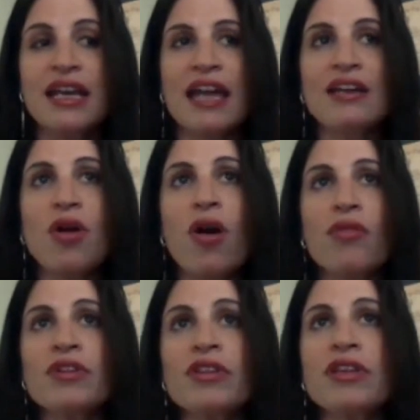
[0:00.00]
And it
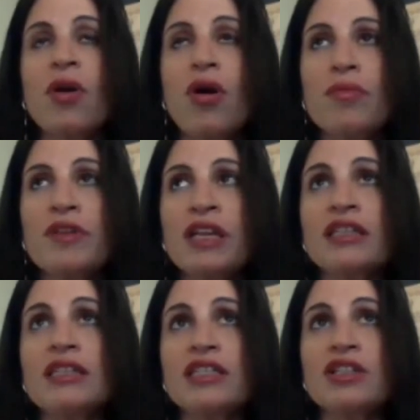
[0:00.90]
all really
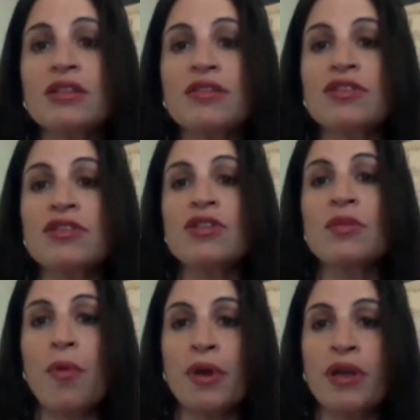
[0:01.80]
culminates to
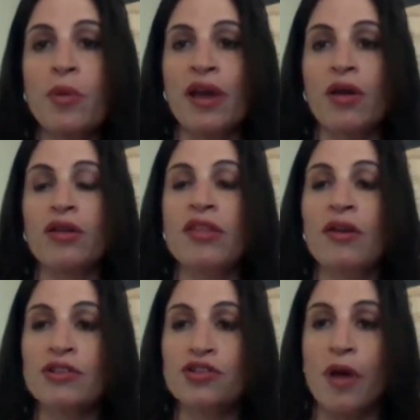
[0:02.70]
the point where
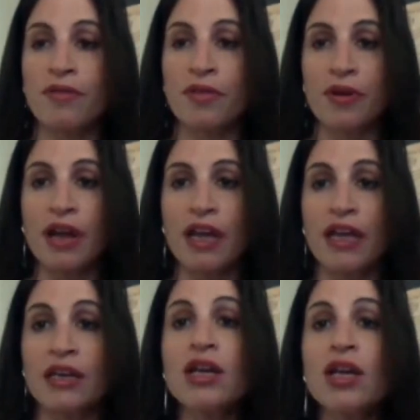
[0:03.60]
they're in 12th
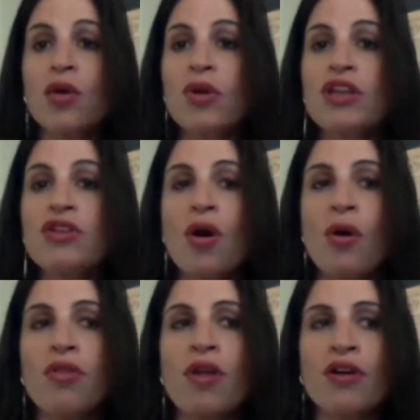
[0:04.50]
grade. We
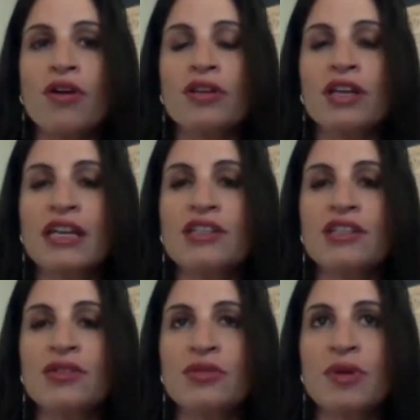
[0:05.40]
no longer need
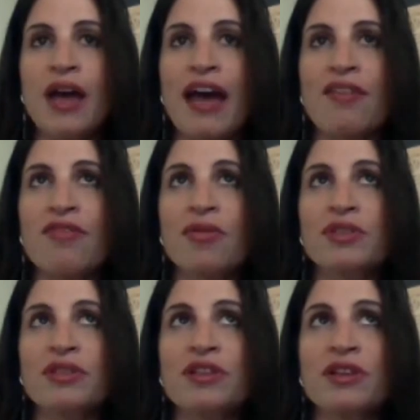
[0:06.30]
to have
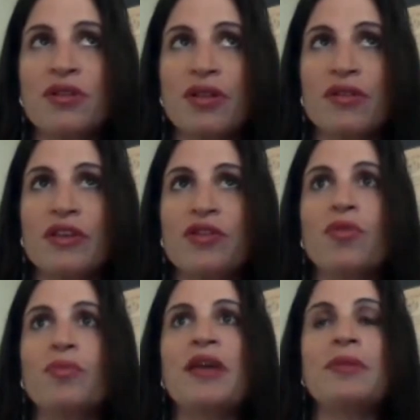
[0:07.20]
those little,
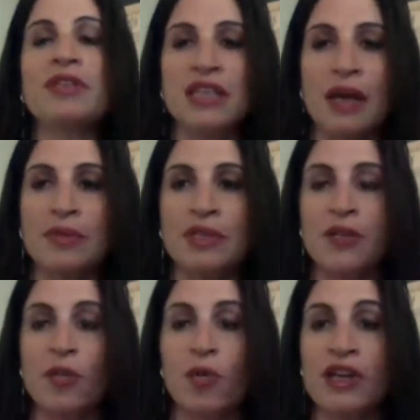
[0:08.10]
baby steps
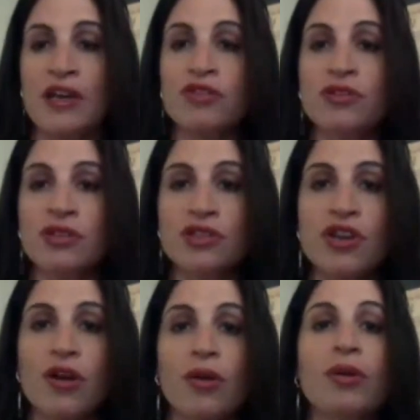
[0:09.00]
anymore. Now students
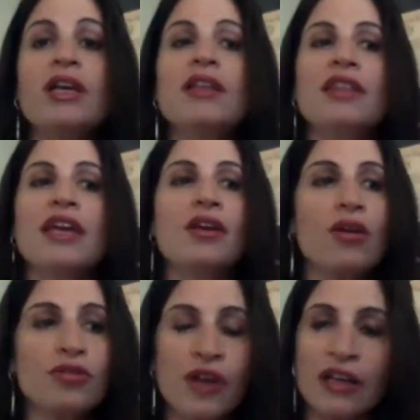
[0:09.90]
know they can
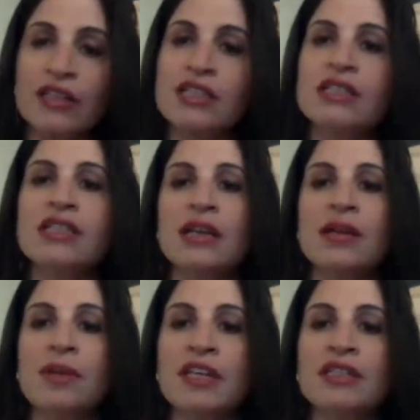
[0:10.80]
go directly to the
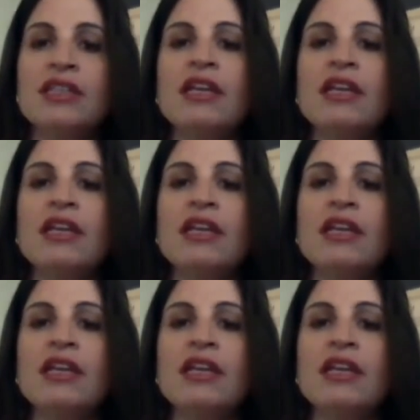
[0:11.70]
databases.